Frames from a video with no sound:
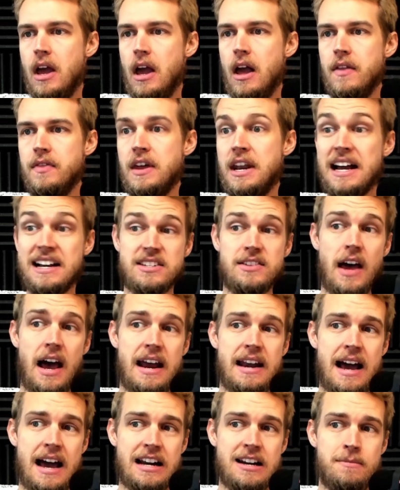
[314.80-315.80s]
The next line
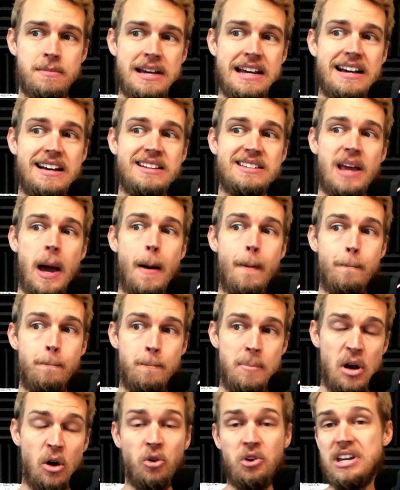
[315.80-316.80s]
item is
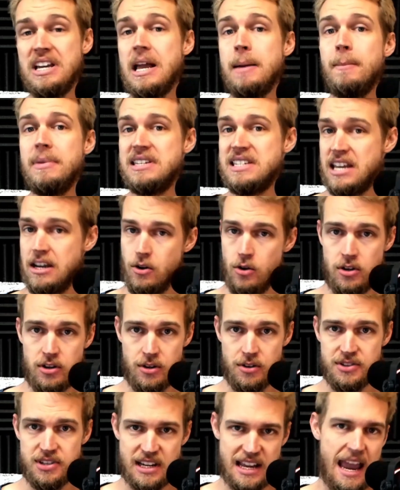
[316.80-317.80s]
building
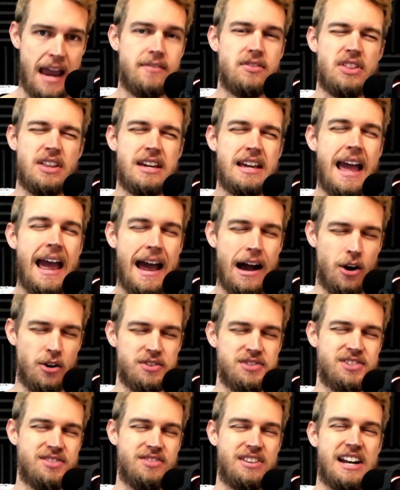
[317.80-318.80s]
materials, like everything
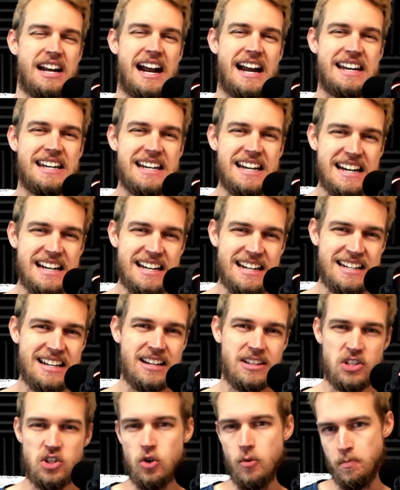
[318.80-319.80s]
else that I needed
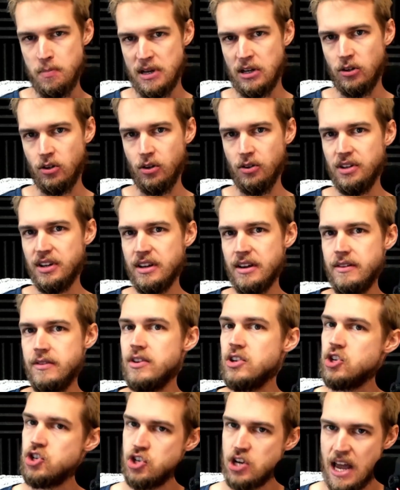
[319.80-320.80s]
to build the
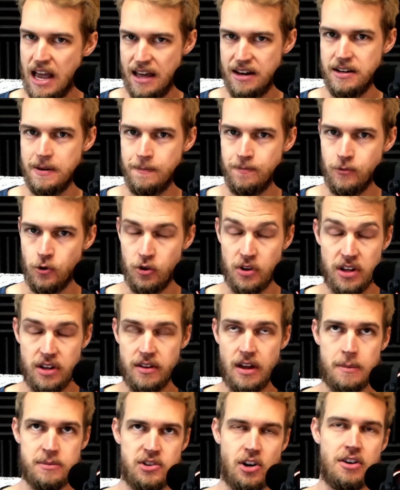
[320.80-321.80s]
shed, or
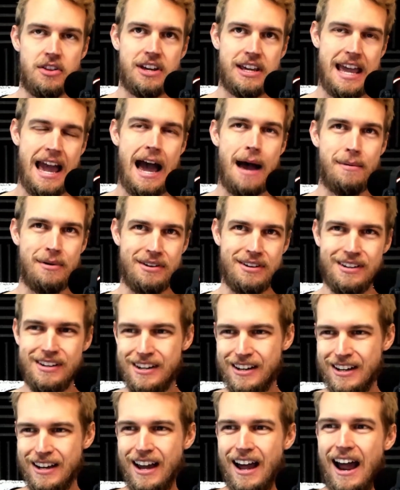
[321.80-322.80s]
the cabin.
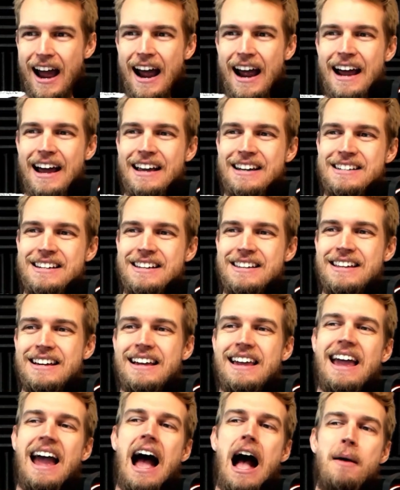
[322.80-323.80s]
And the
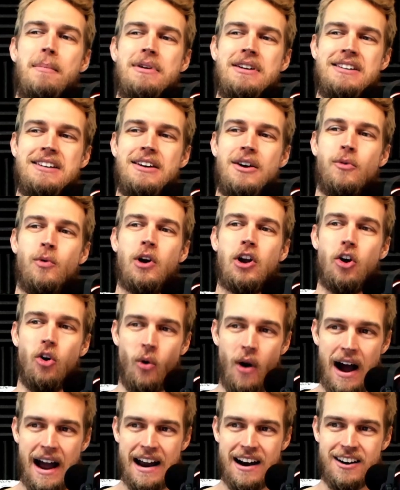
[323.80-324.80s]
cabin
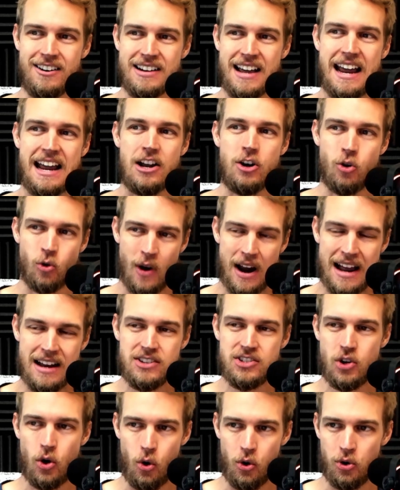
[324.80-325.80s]
required a grand
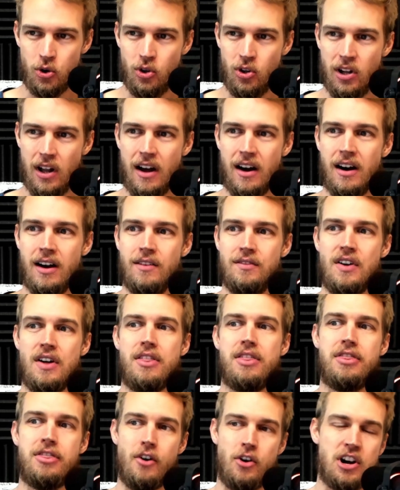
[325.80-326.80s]
total of
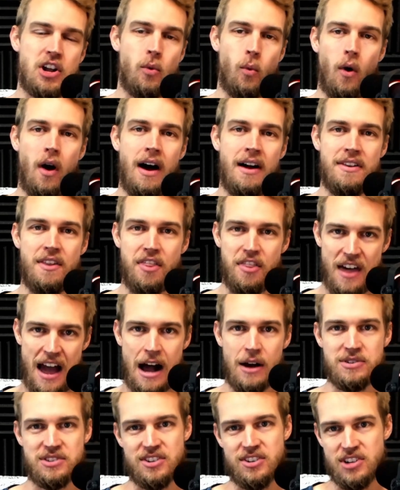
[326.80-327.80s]

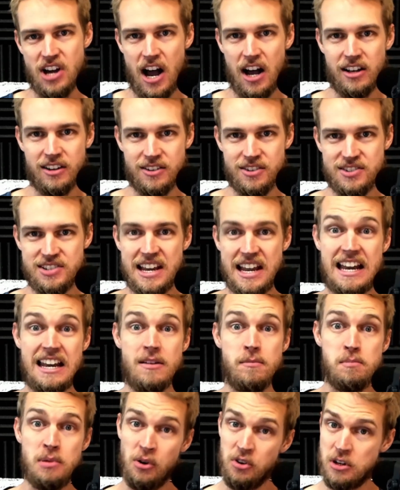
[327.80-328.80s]
$31,000 in
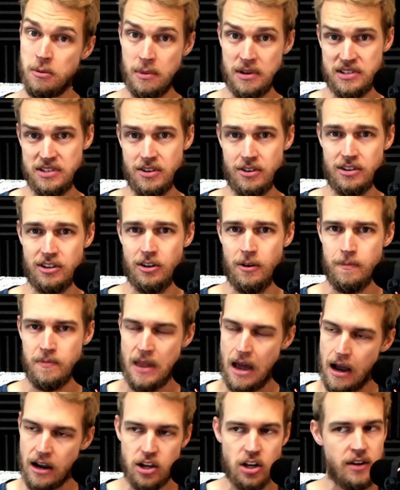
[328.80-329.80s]
building material.
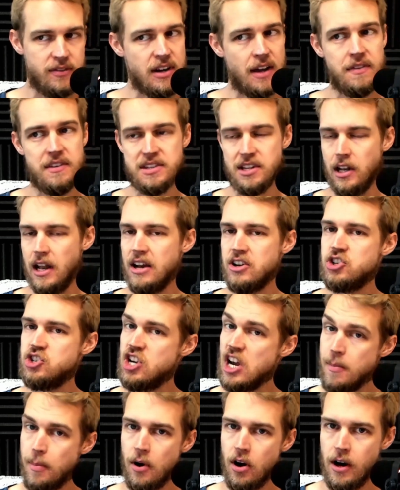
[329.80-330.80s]
Now, I could have done this a lot
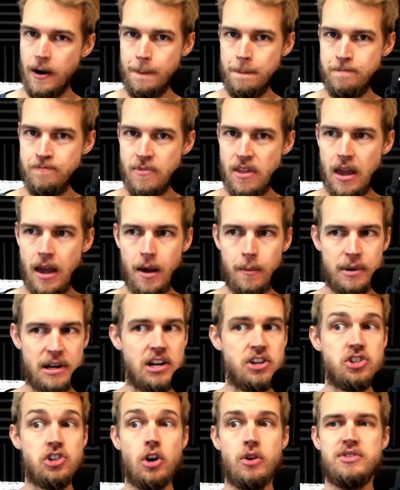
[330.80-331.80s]
cheaper, but I
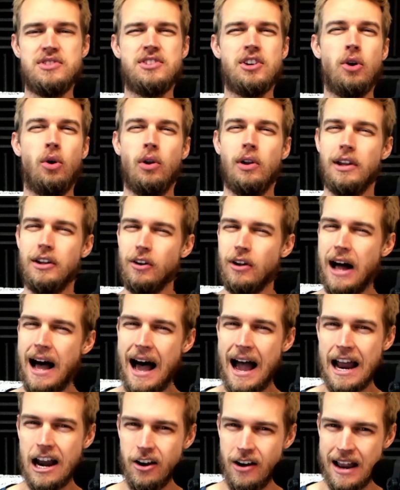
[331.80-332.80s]
chose to go a little
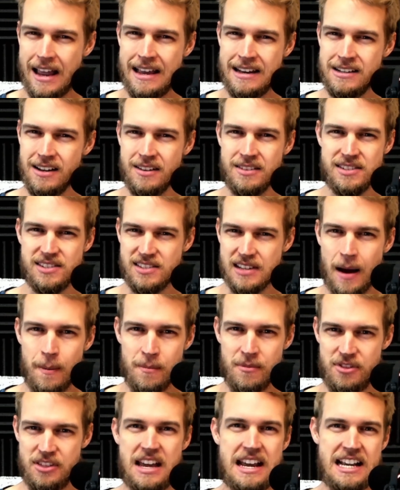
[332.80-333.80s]
higher end on some
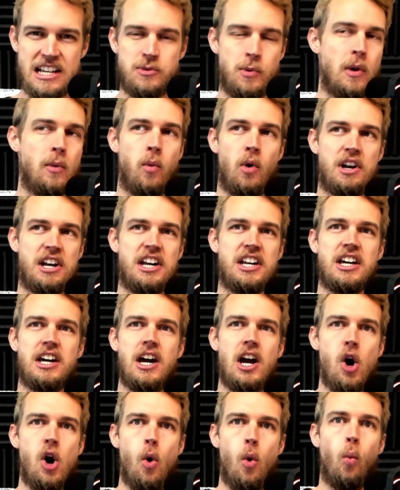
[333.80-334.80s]
things. We wanted
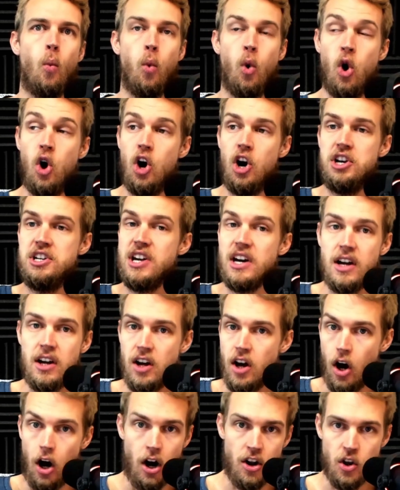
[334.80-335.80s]
wood
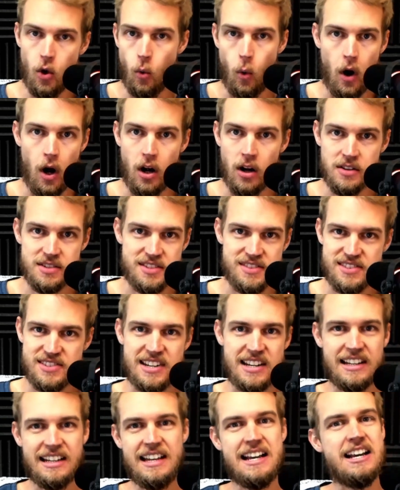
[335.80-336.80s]
on the walls and
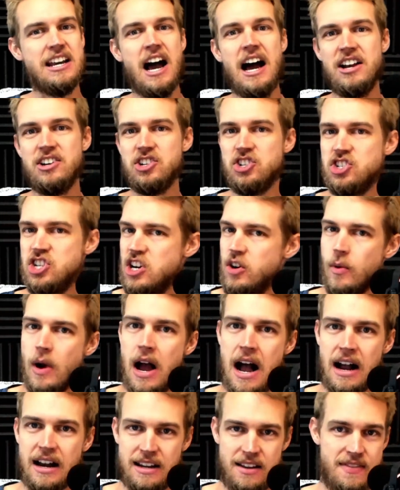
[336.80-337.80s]
ceiling, not
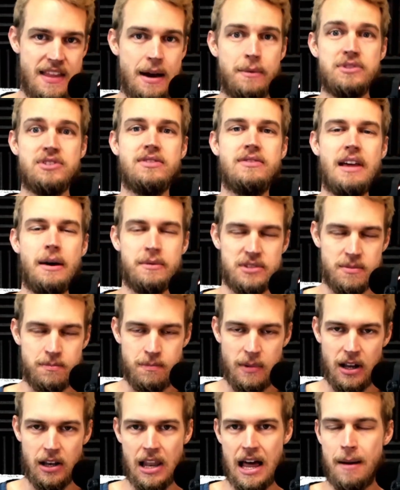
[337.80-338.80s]
sheetrock, and that was
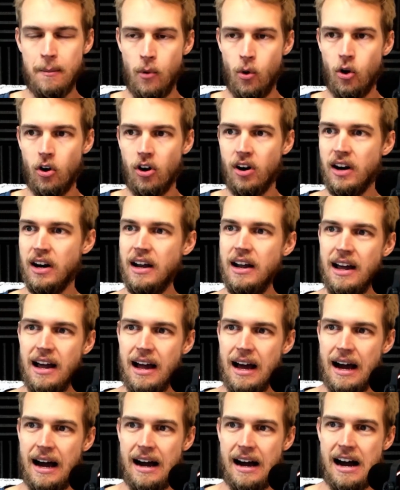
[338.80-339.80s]
a lot more.
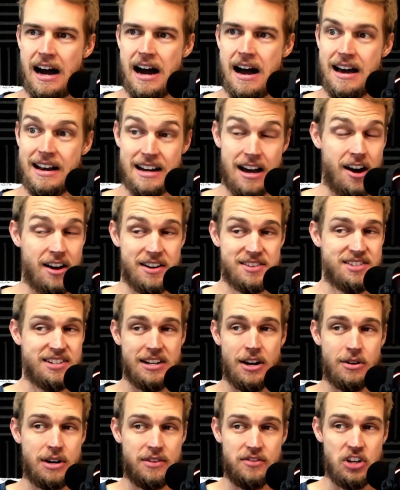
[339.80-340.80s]
And honestly,
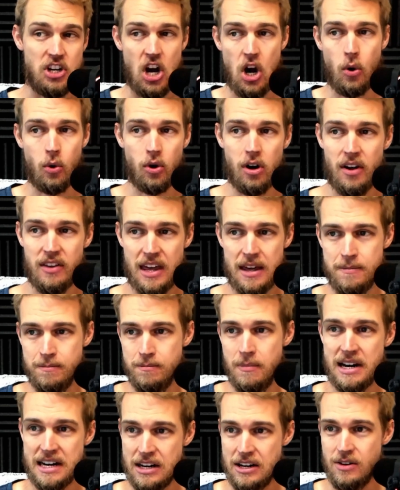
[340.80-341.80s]
don't even know where all that
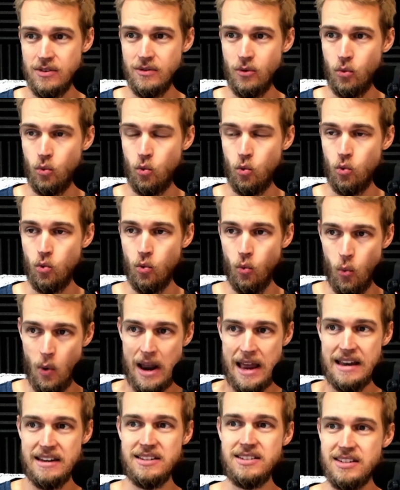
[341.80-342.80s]
money
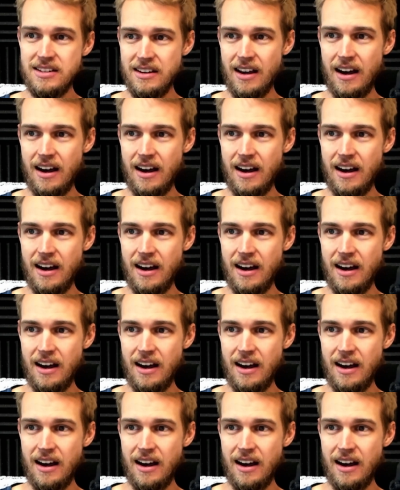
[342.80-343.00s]
went.